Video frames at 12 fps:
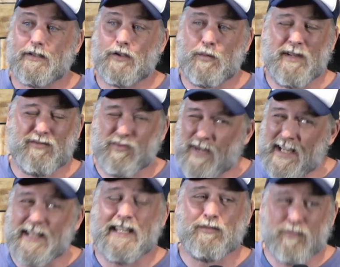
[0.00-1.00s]
Do we
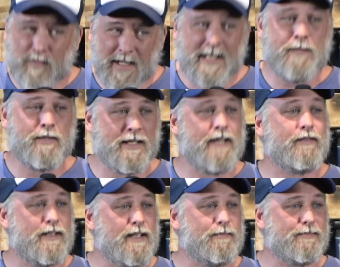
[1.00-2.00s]
really, really believe
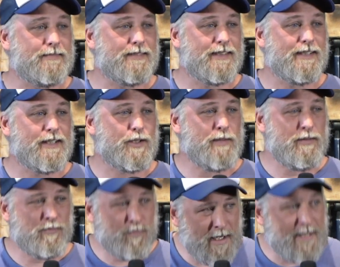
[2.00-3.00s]
in Him? Do we
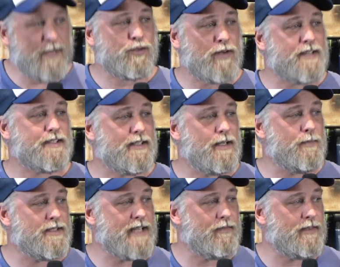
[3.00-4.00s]
really trust in Him
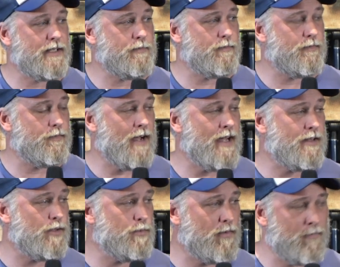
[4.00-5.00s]
as Heavenly Father
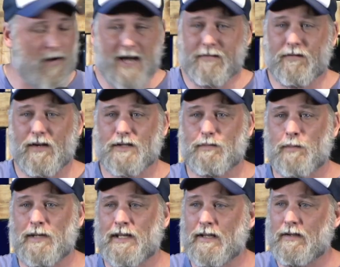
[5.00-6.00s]
who provide for us when
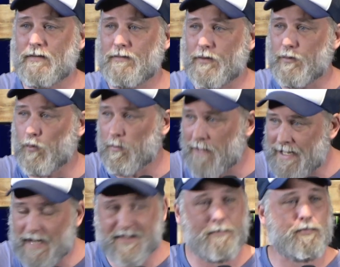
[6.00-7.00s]
we give, who will meet
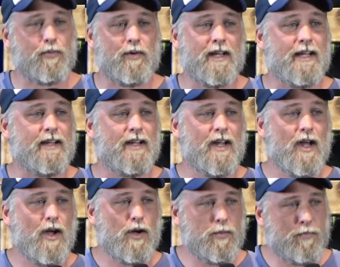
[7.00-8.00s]
us in prayer,
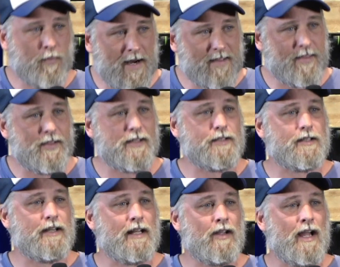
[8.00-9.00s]
who will break things
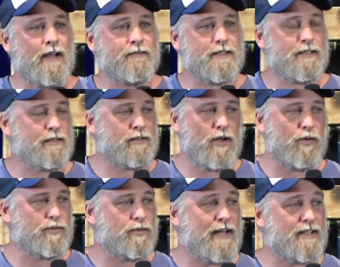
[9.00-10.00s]
in our lives and in the
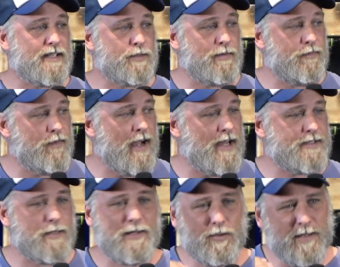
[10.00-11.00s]
culture around us as we fast?
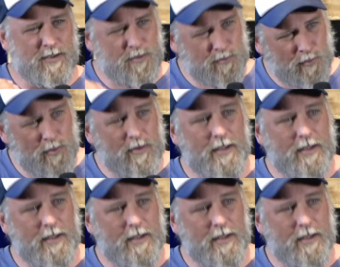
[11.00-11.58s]
I mean, do we drew?